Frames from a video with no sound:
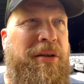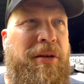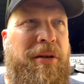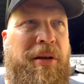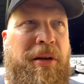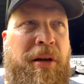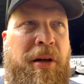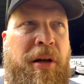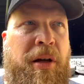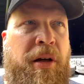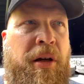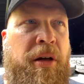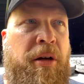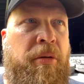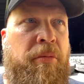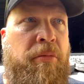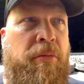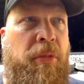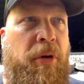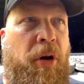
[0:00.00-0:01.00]

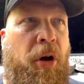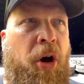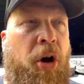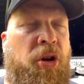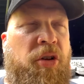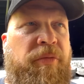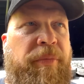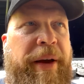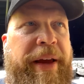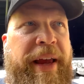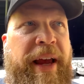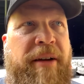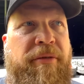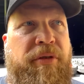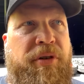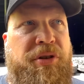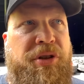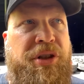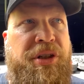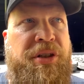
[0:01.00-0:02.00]
All of my
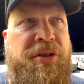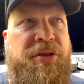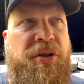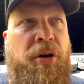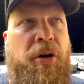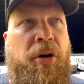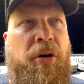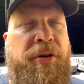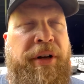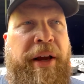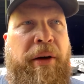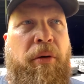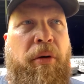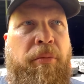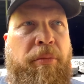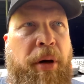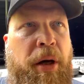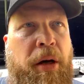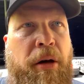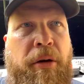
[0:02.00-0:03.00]
averages are now
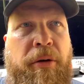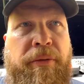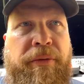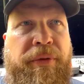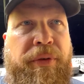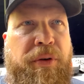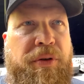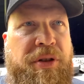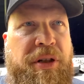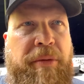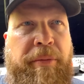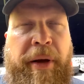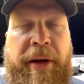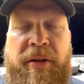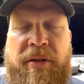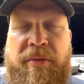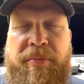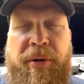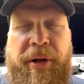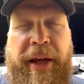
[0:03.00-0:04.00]
above 13
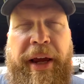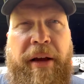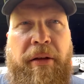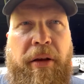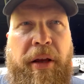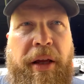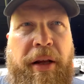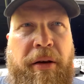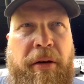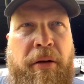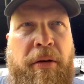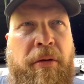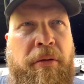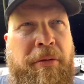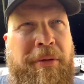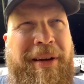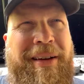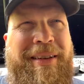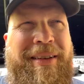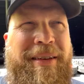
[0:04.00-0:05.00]
miles per gallon.
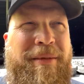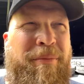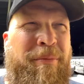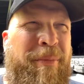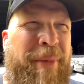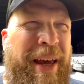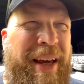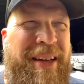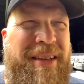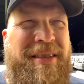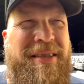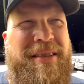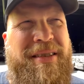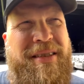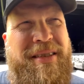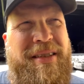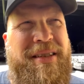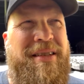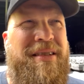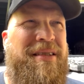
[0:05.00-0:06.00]

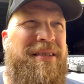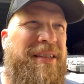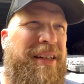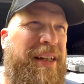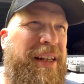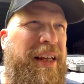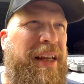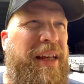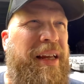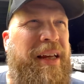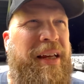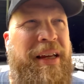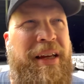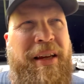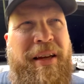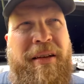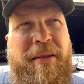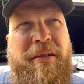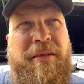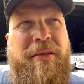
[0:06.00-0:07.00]
Mixed
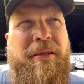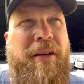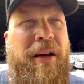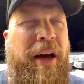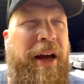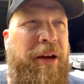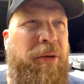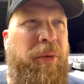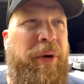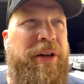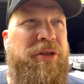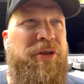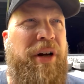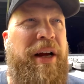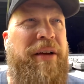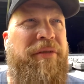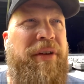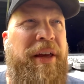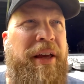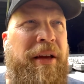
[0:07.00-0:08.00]
city highway
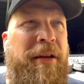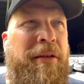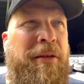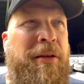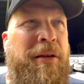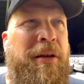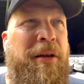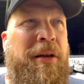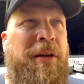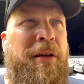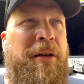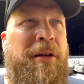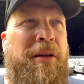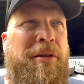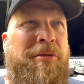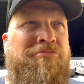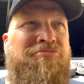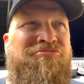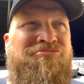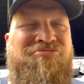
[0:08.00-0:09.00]
driving,
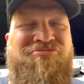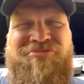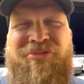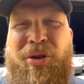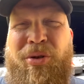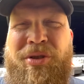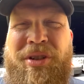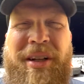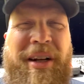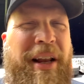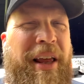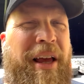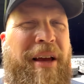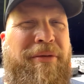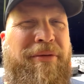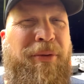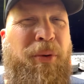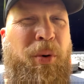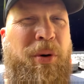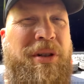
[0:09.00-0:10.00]
13.5,
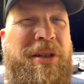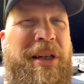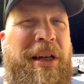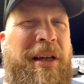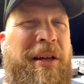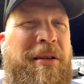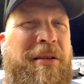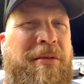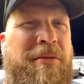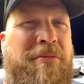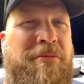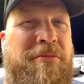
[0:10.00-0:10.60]
14.